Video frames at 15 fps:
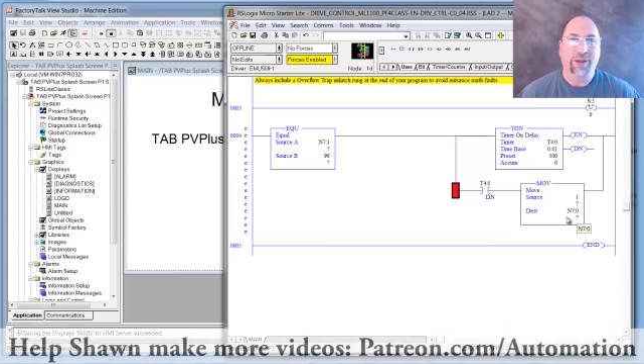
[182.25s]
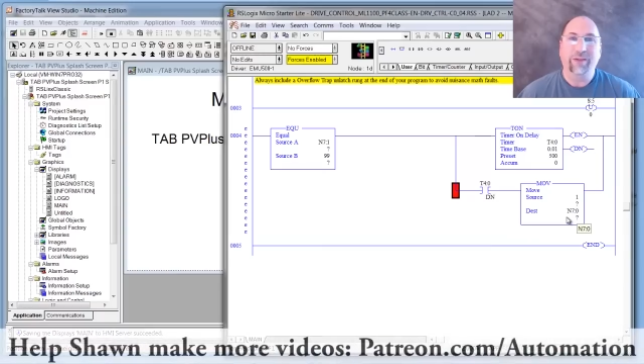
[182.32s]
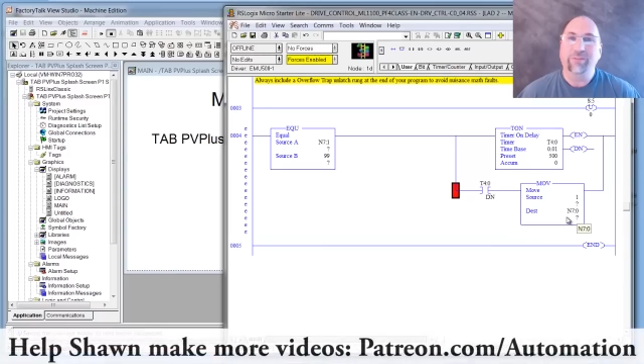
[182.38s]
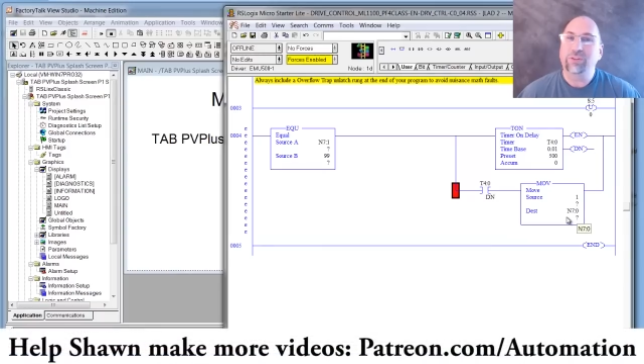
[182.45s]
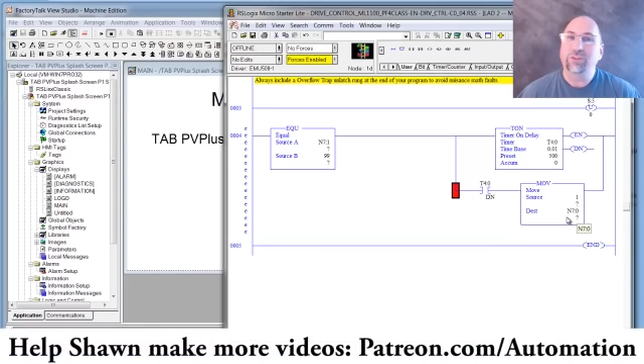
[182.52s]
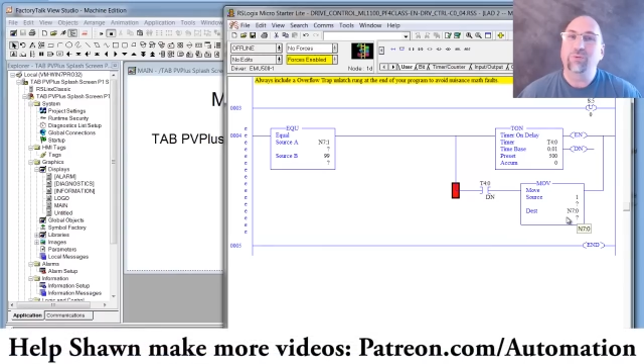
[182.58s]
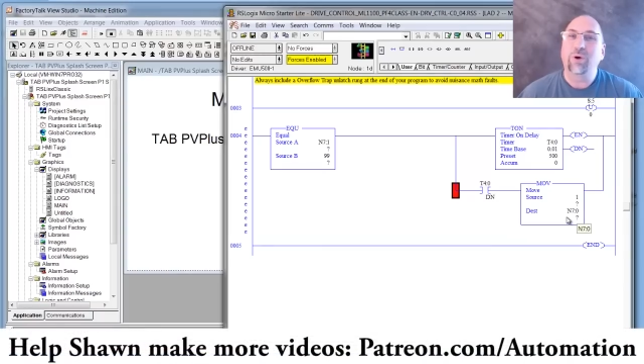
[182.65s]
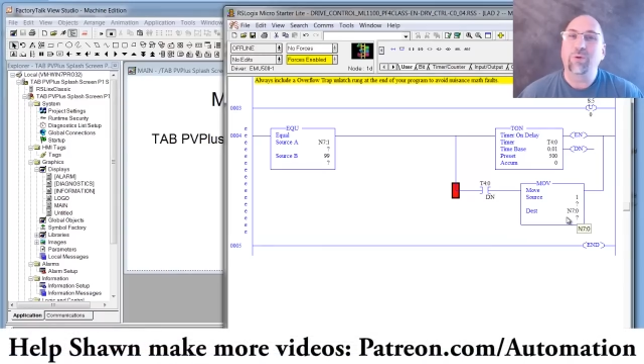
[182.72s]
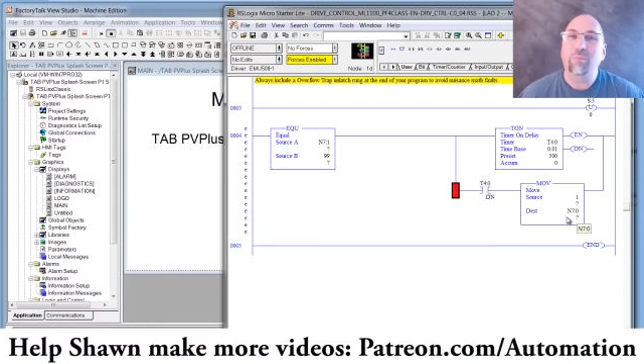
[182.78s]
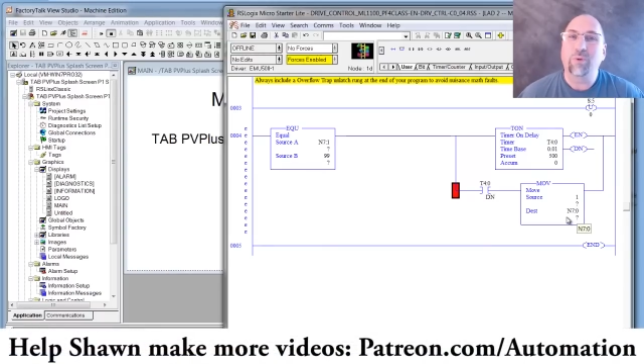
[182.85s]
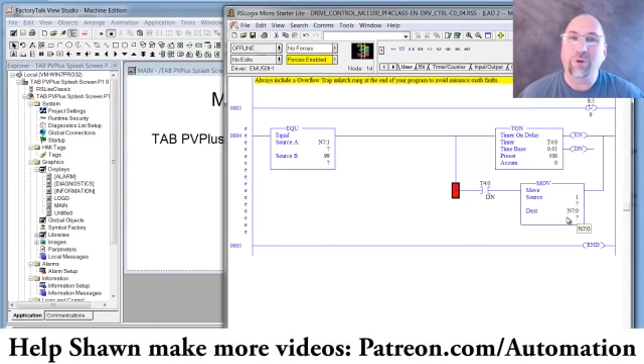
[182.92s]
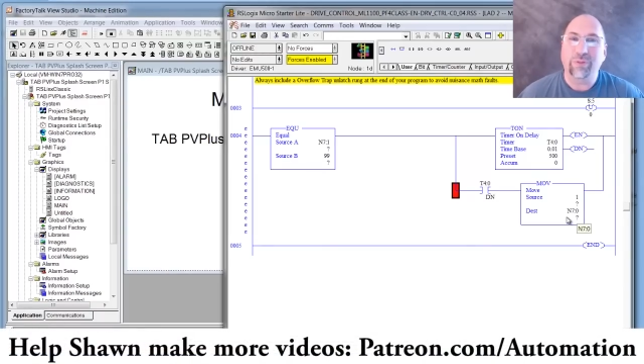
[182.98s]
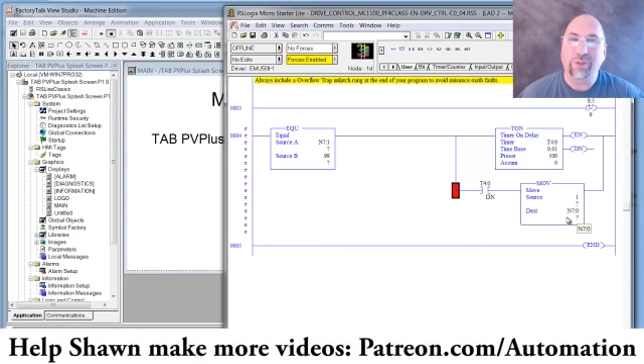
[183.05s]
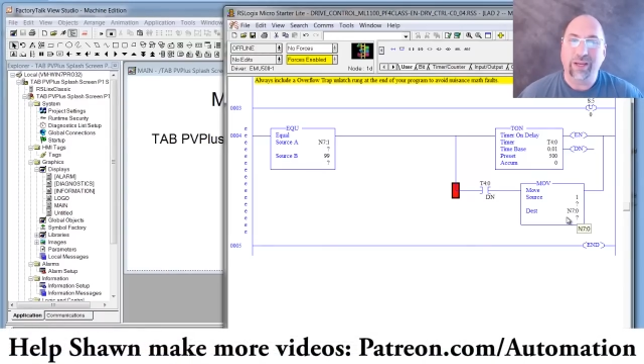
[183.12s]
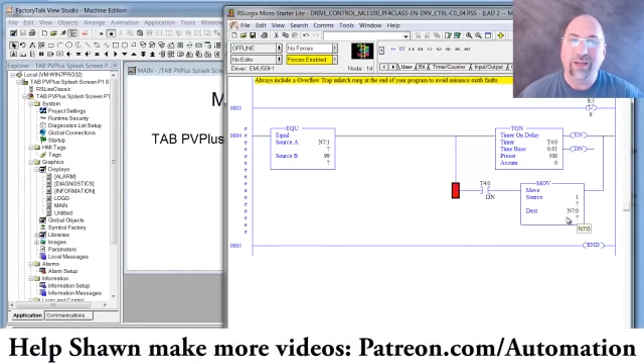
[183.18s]
have to do one
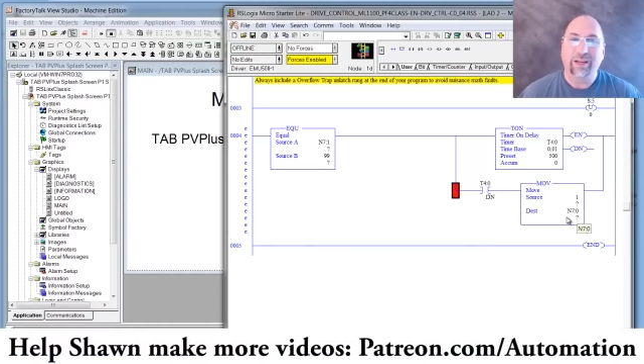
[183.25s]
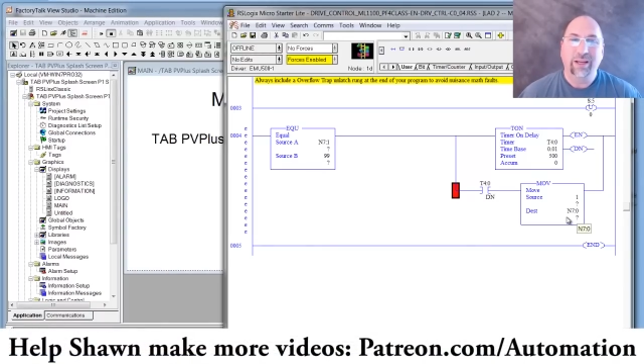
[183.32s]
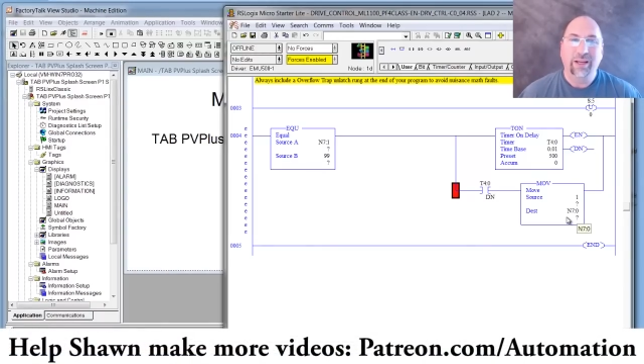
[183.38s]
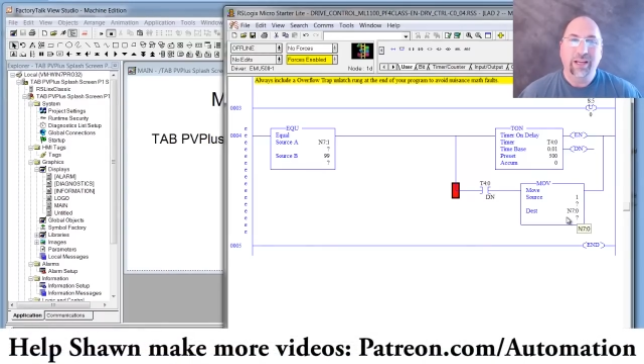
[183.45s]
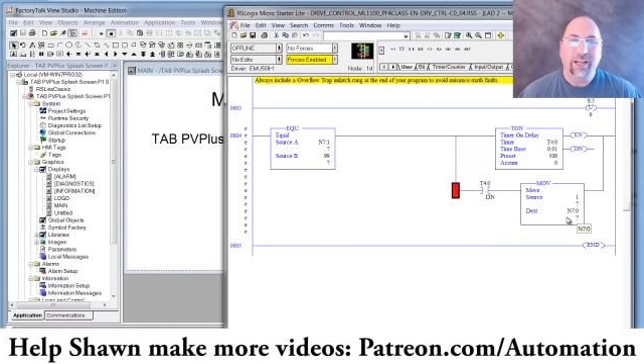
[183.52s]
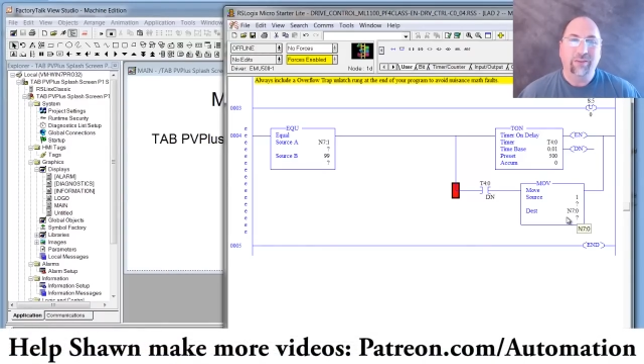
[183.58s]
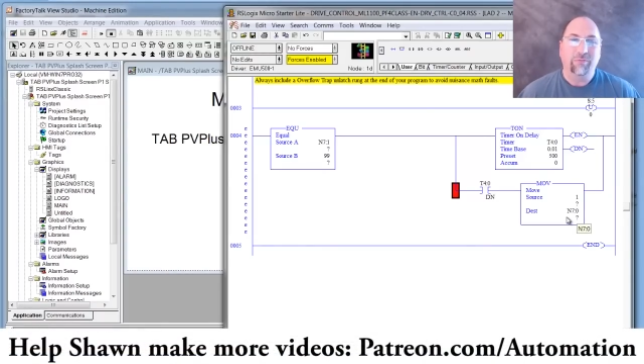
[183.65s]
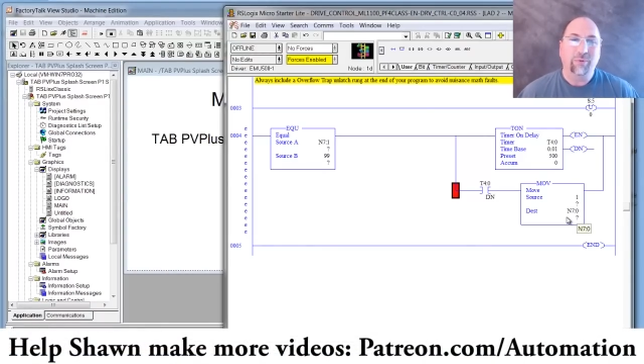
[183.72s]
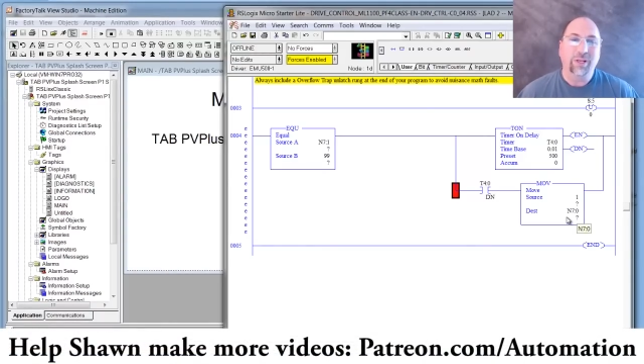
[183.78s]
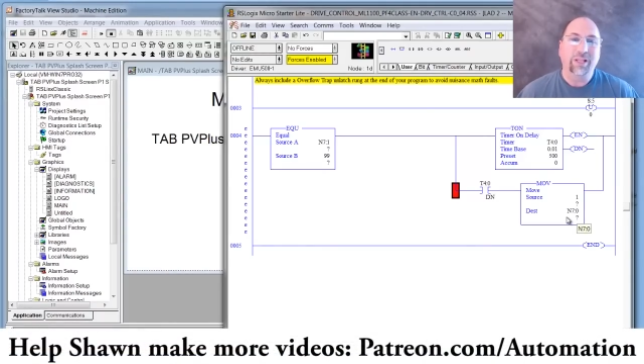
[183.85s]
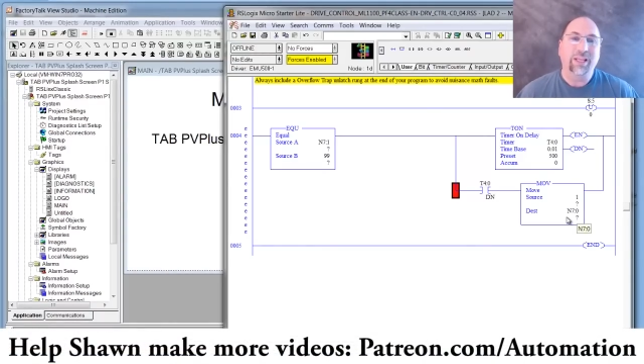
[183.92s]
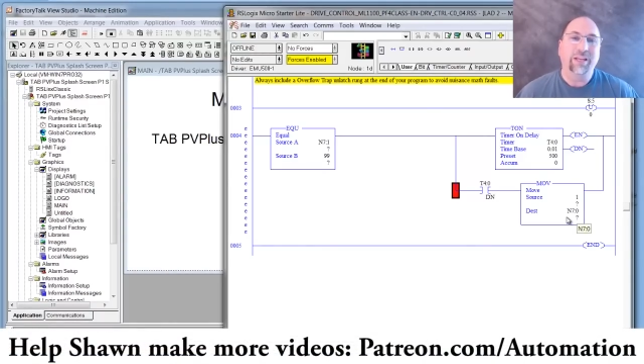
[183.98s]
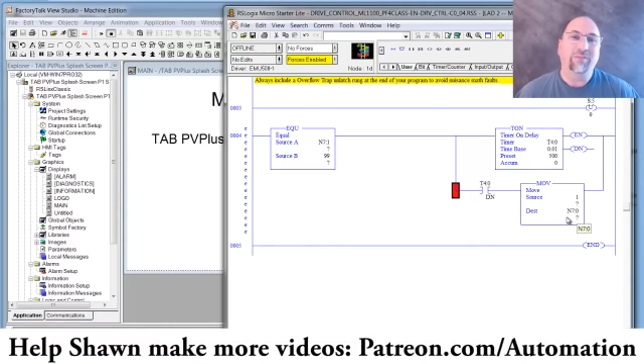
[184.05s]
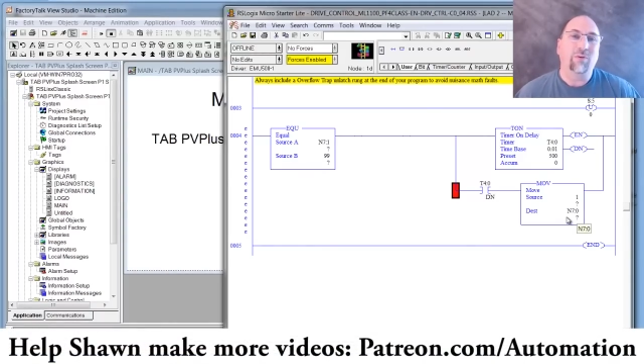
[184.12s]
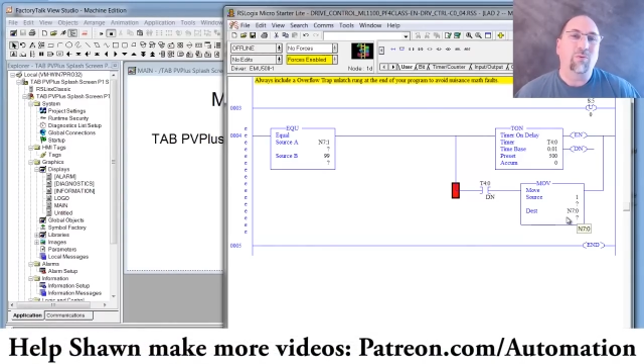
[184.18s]
more thing. If we
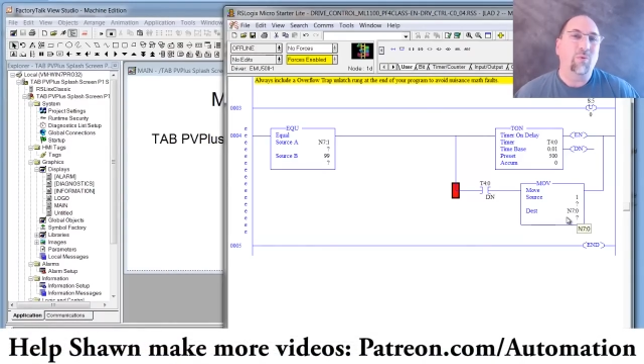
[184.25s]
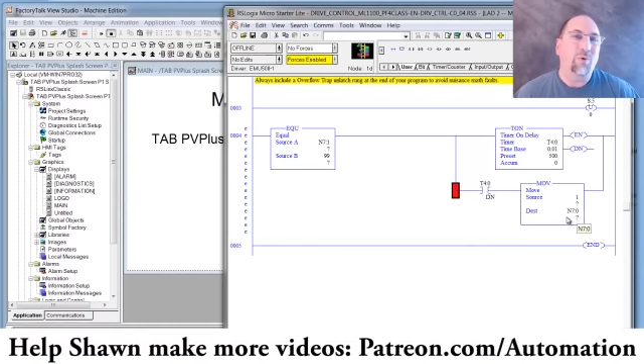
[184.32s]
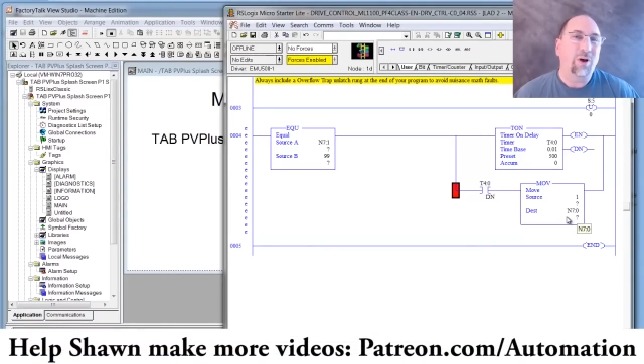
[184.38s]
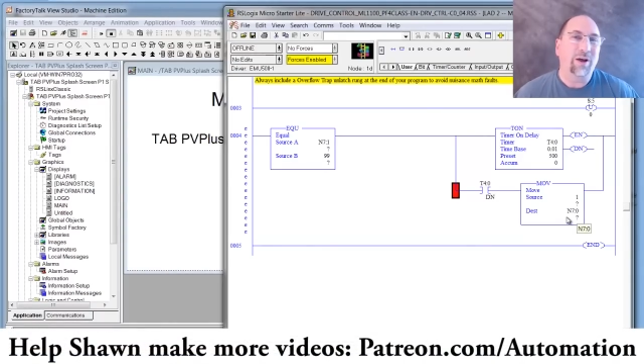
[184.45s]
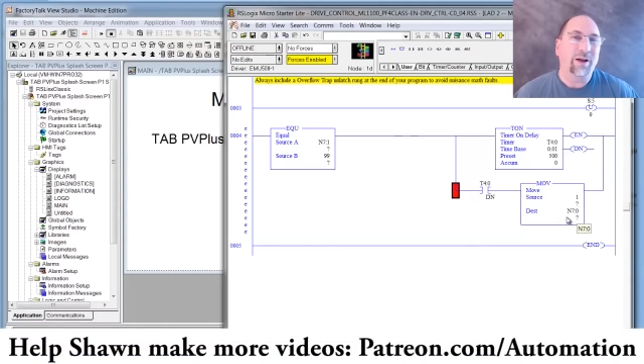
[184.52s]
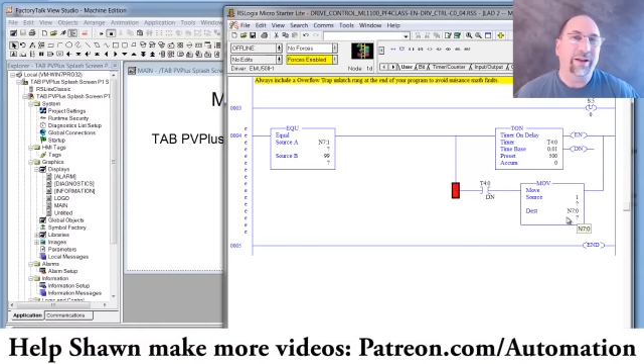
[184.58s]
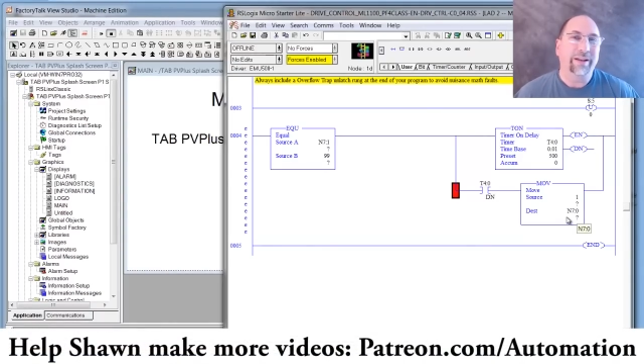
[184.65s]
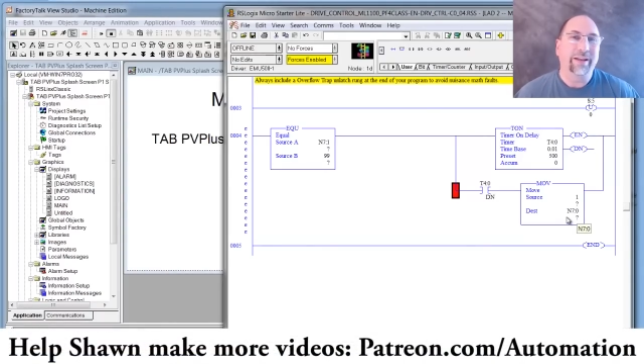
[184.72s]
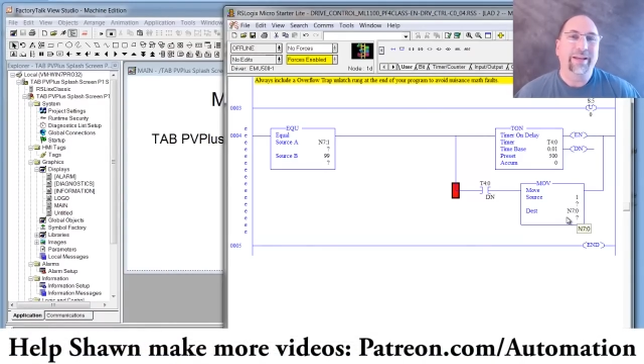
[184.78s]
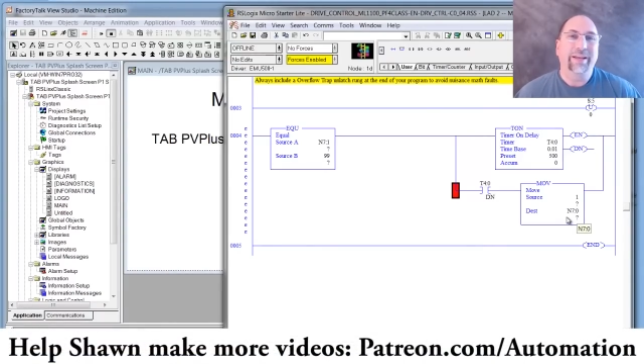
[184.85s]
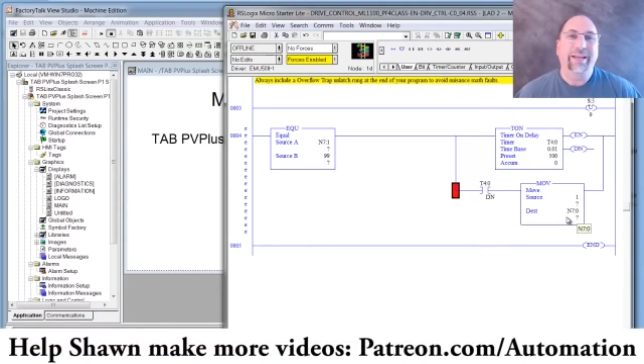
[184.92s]
leave a 1